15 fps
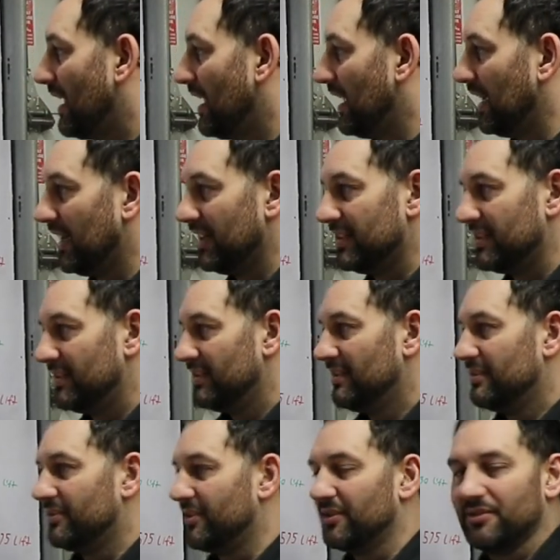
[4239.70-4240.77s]
And
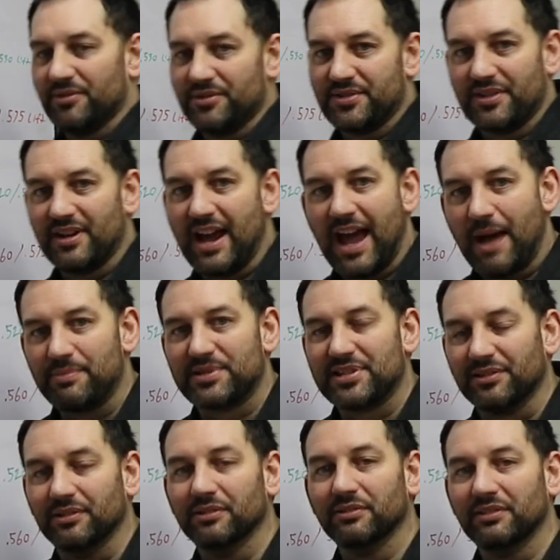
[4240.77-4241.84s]
those are
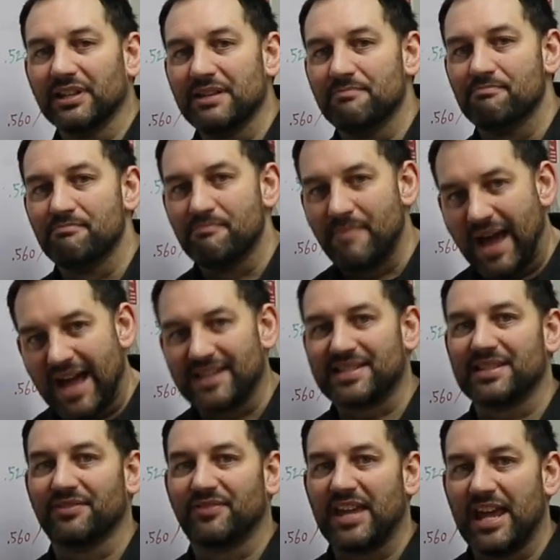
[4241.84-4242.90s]
absolutely
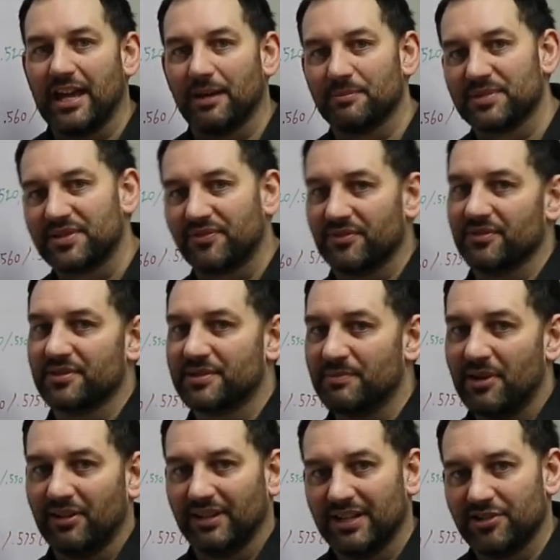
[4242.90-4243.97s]
massive cams for a
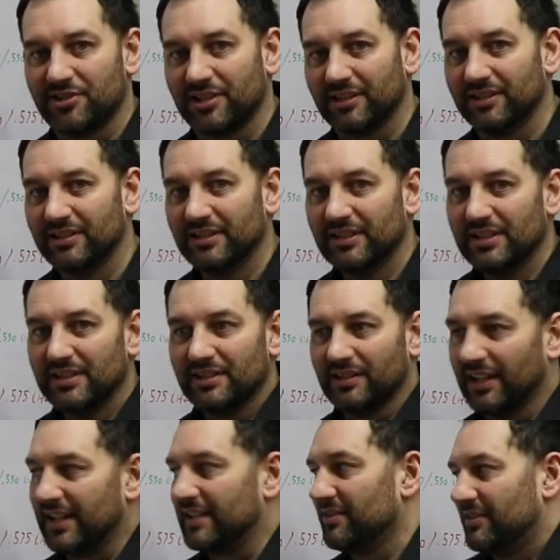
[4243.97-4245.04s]
small engine.
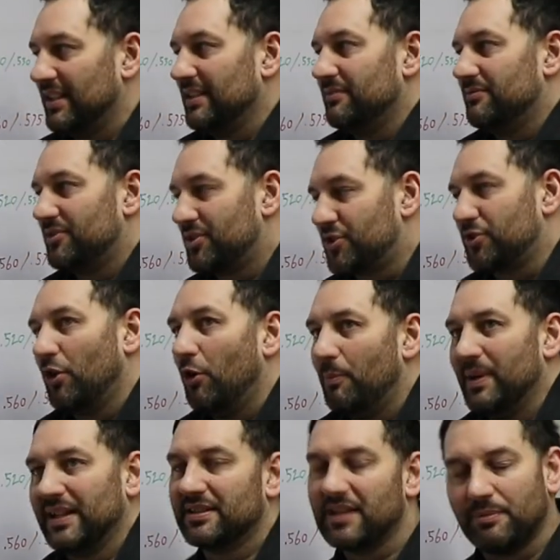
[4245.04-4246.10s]
Like, they so
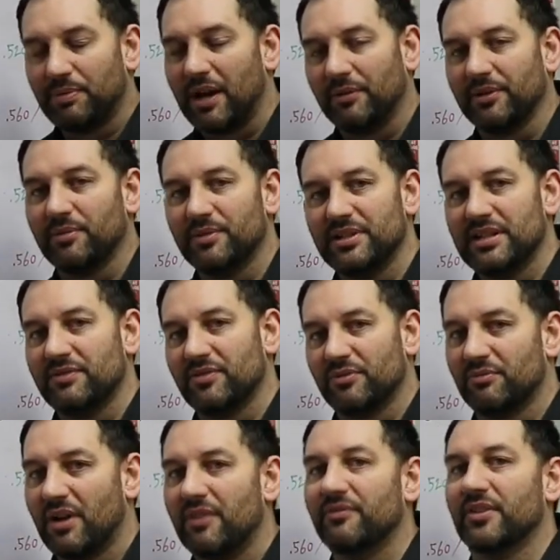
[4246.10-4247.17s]
big they probably wouldn't even
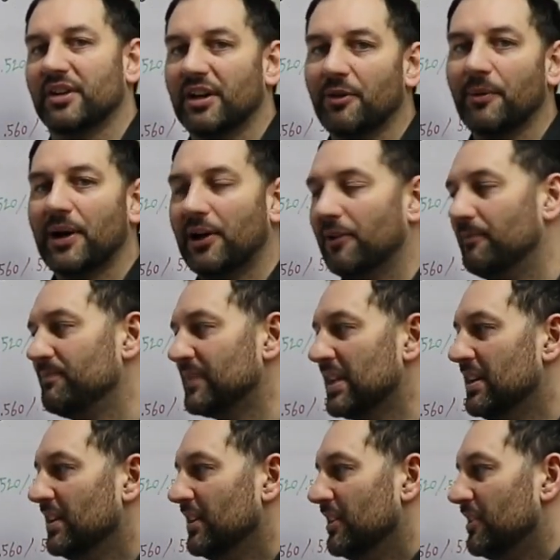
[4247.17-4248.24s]
run very well.
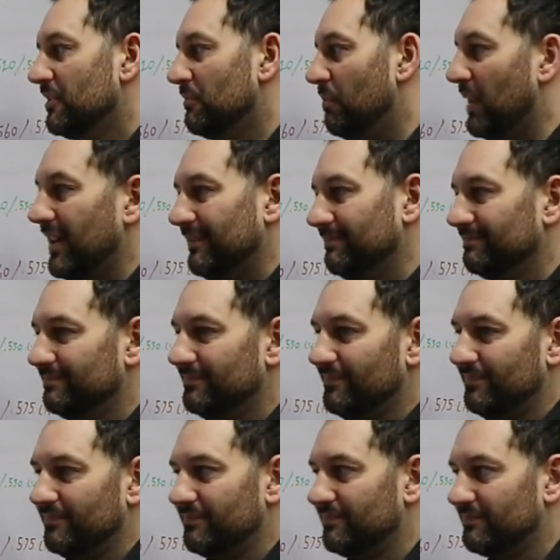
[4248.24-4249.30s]

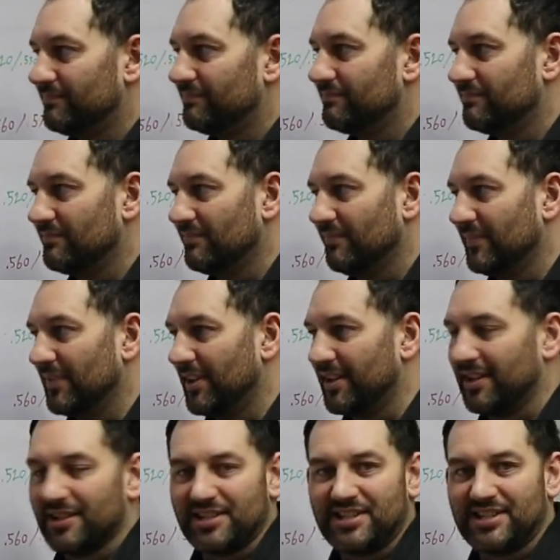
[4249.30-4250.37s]
But
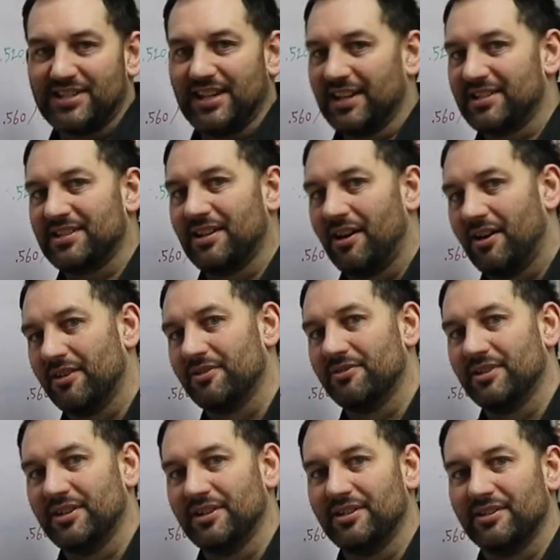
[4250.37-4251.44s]
on a
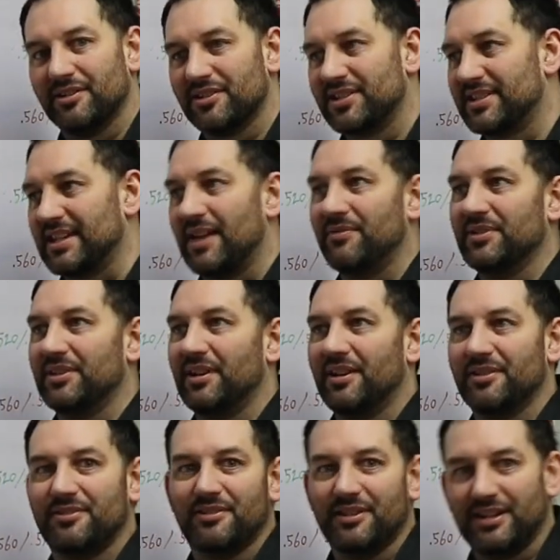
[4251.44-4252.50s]
600 or
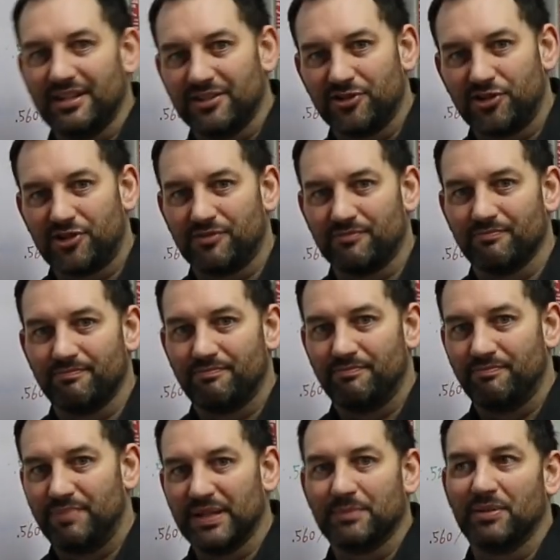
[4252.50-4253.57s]
700 inch
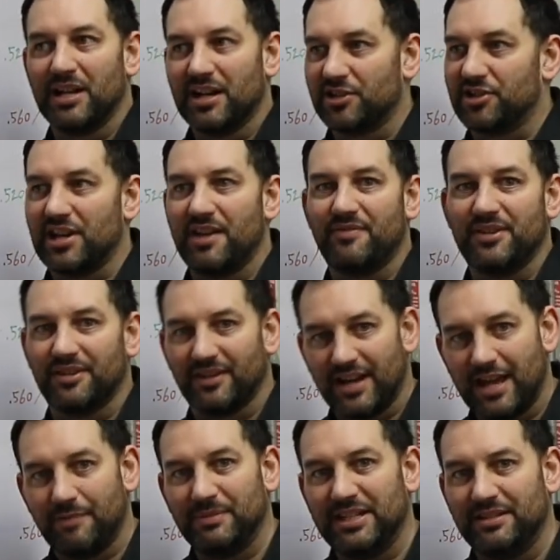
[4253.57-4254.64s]
big block Chevy or
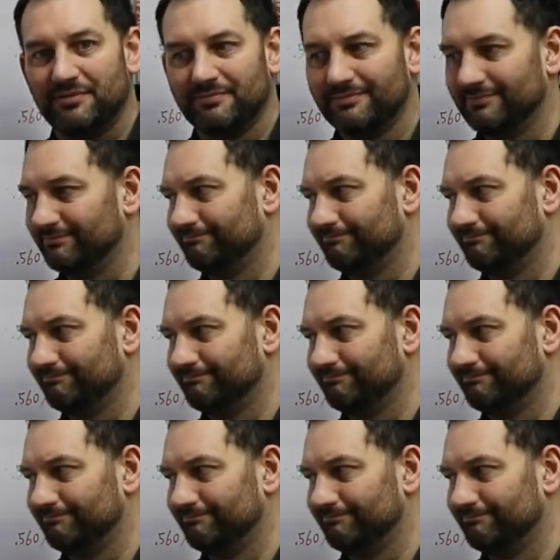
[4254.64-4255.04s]
Hemi,